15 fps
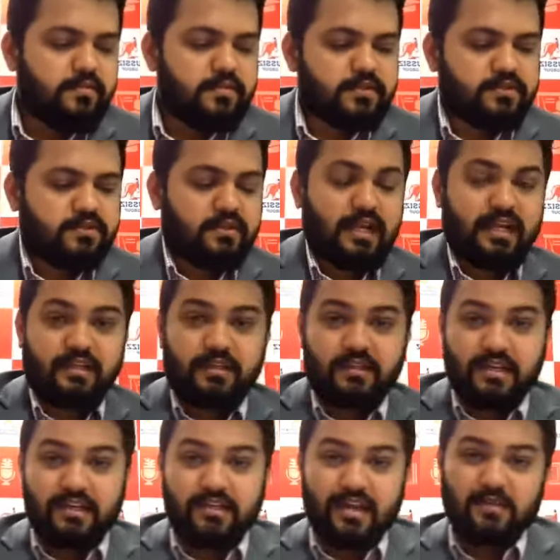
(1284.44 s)

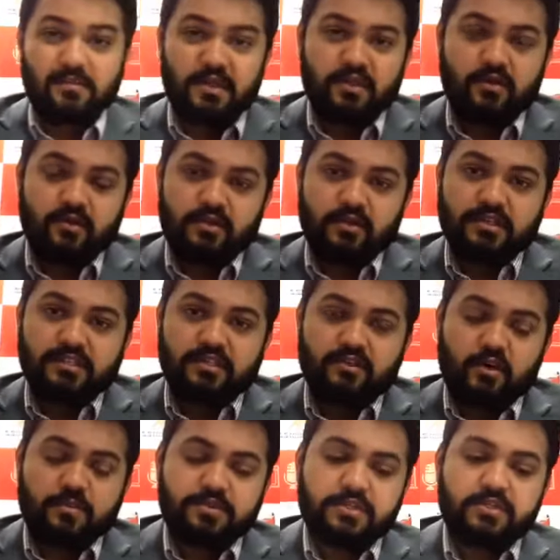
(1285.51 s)
that can be an easier
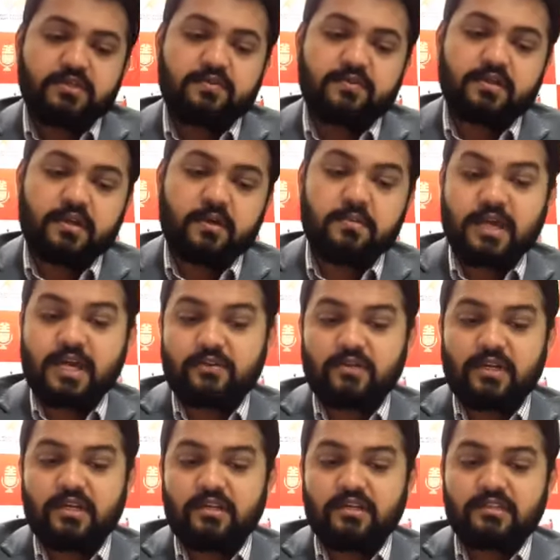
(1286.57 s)
option compared to
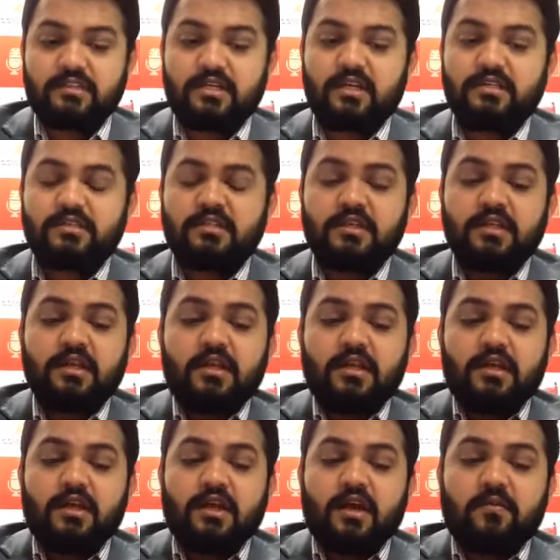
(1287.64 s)
any other studies.
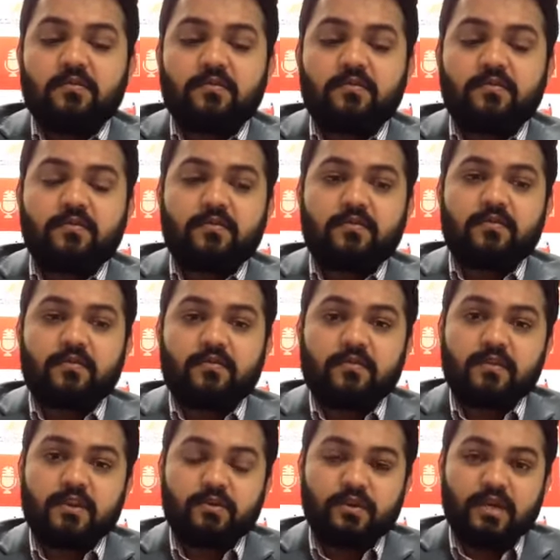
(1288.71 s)

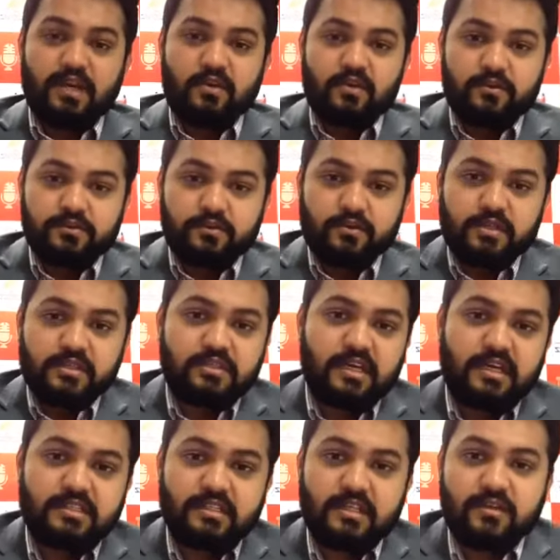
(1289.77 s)
We do get a lot of students
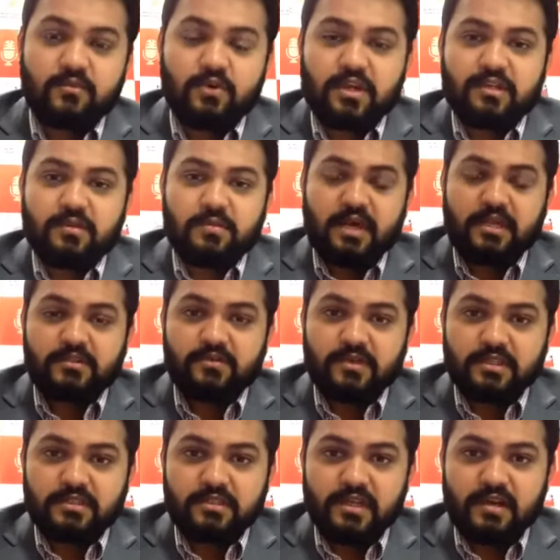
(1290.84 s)
asking what are the
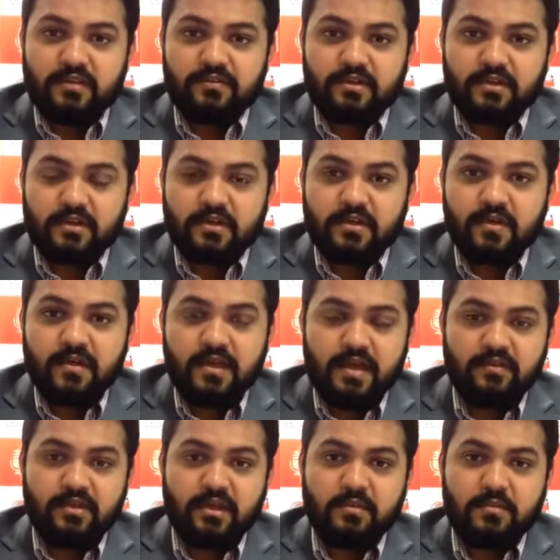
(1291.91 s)
pathways after
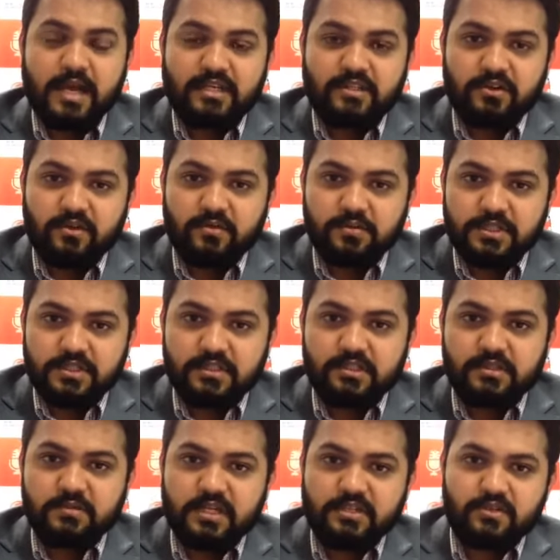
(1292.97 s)
having a Bachelor of Business,
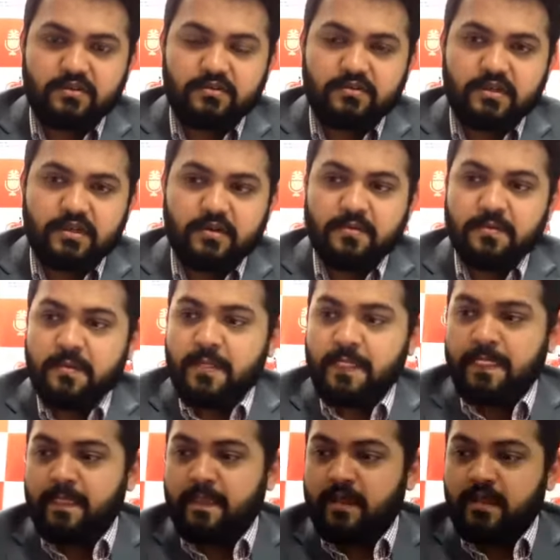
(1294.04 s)
Bachelor of
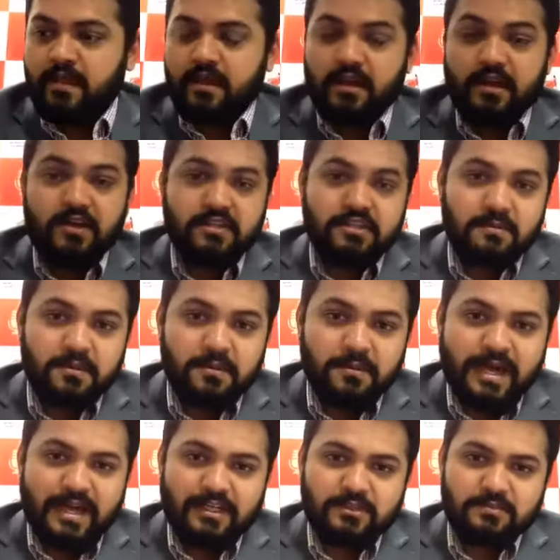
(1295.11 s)
Leadership and
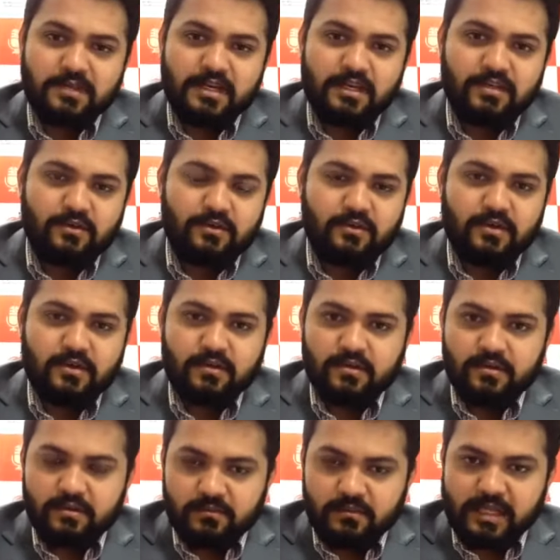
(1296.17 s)
Management, or
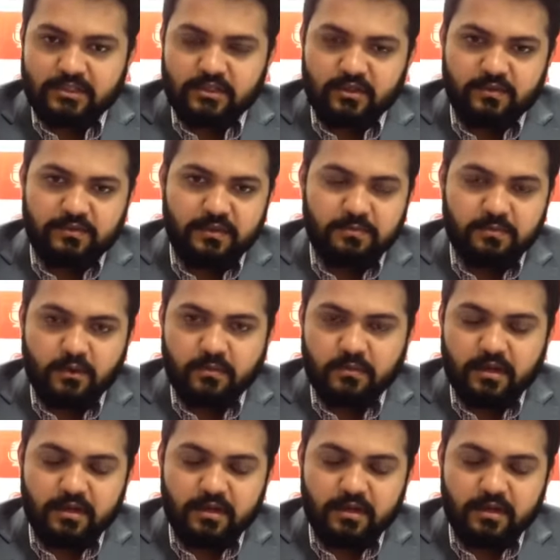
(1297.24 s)
Bachelor of Diploma of